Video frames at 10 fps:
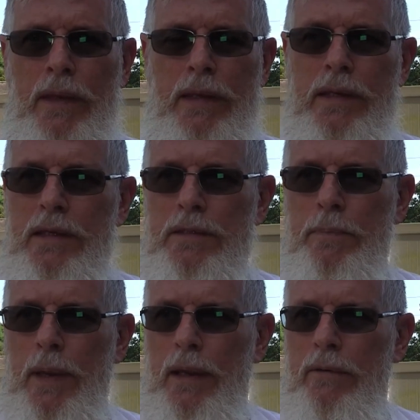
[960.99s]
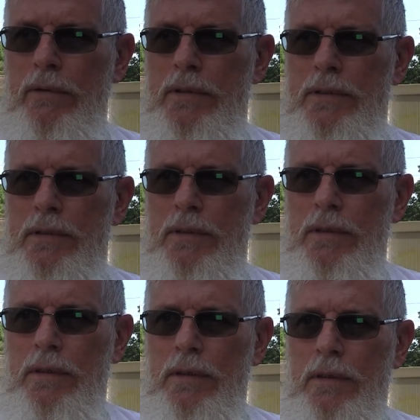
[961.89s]
that takes batteries.
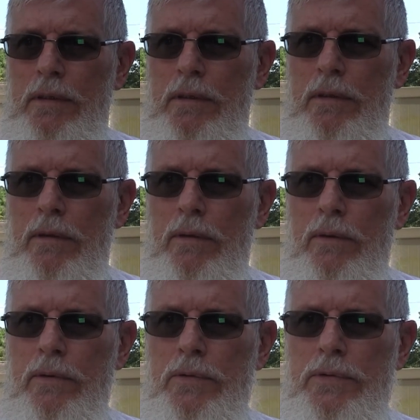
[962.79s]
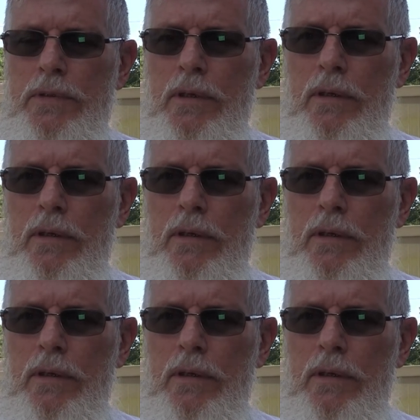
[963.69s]
Those